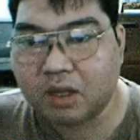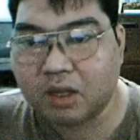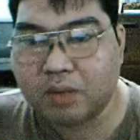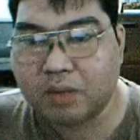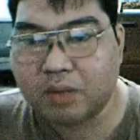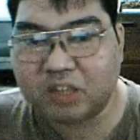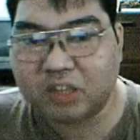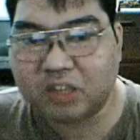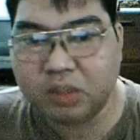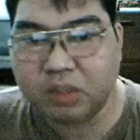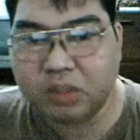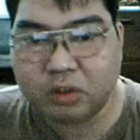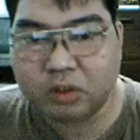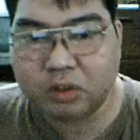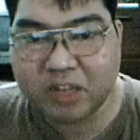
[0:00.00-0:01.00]
Because multiple
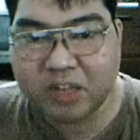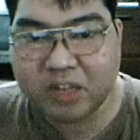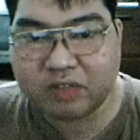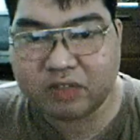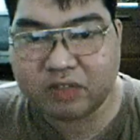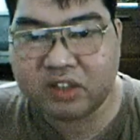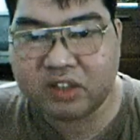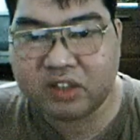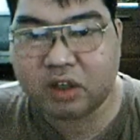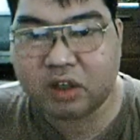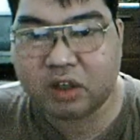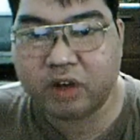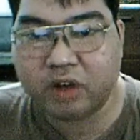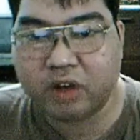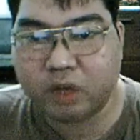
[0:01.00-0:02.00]
domains of functioning are
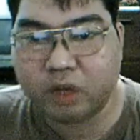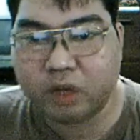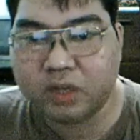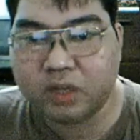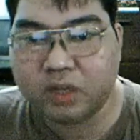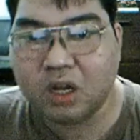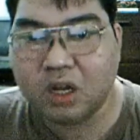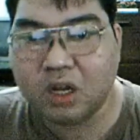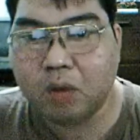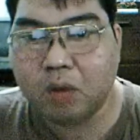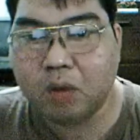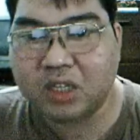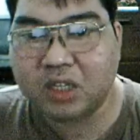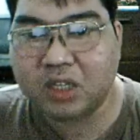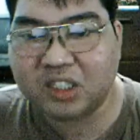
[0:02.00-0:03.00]
involved, a
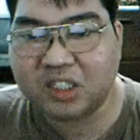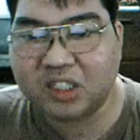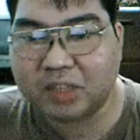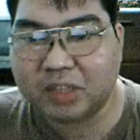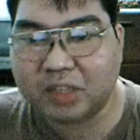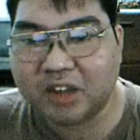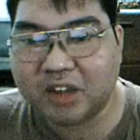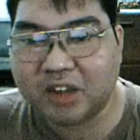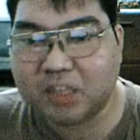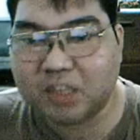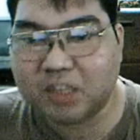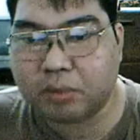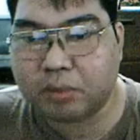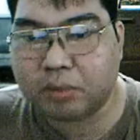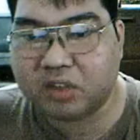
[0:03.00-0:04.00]
multidisciplinary team
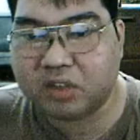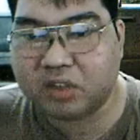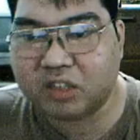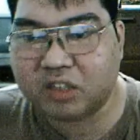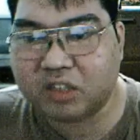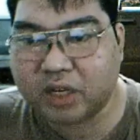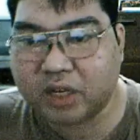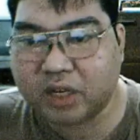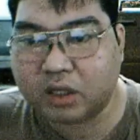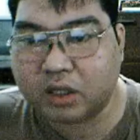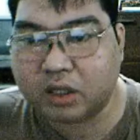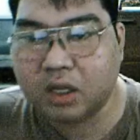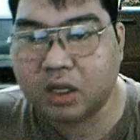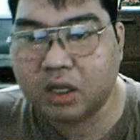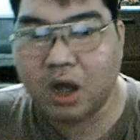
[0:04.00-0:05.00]
approach is critical.
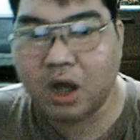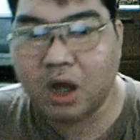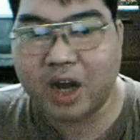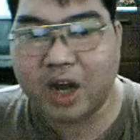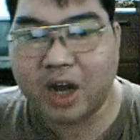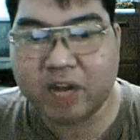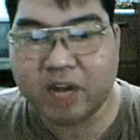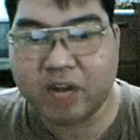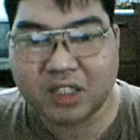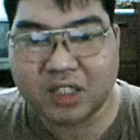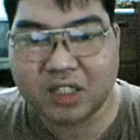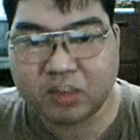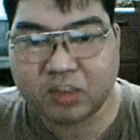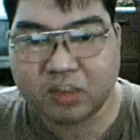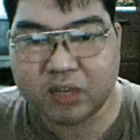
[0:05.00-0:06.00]
An accurate
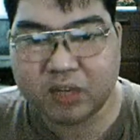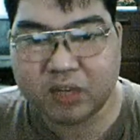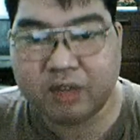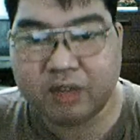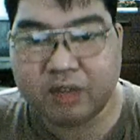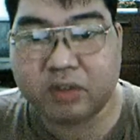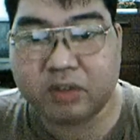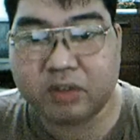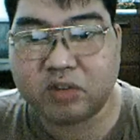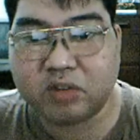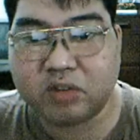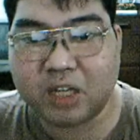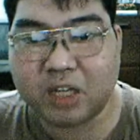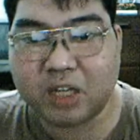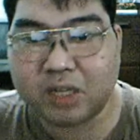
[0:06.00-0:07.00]
assessment of the individual's
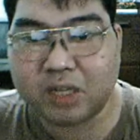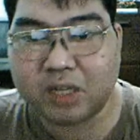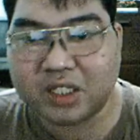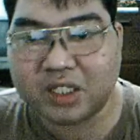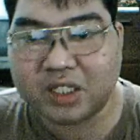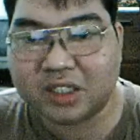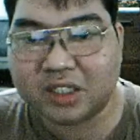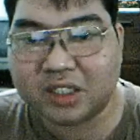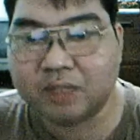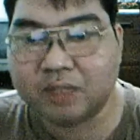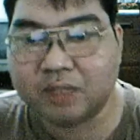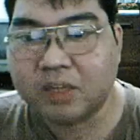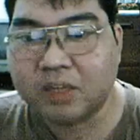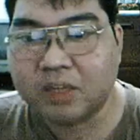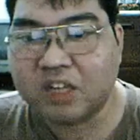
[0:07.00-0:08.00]
strengths and weaknesses
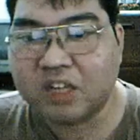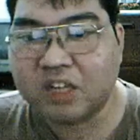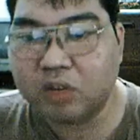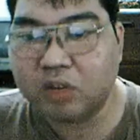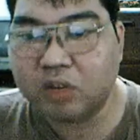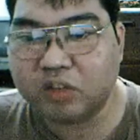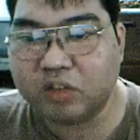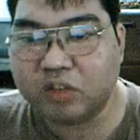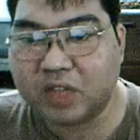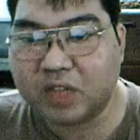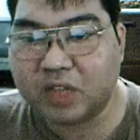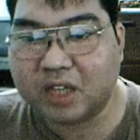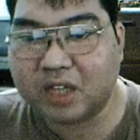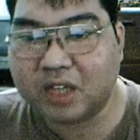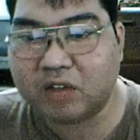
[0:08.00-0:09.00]
is more useful than
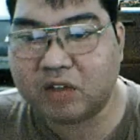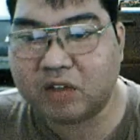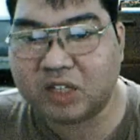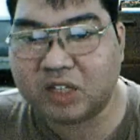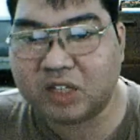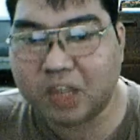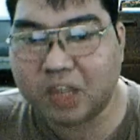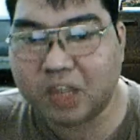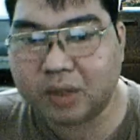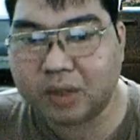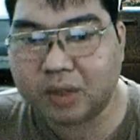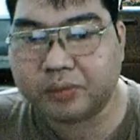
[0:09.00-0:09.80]
a diagnostic label.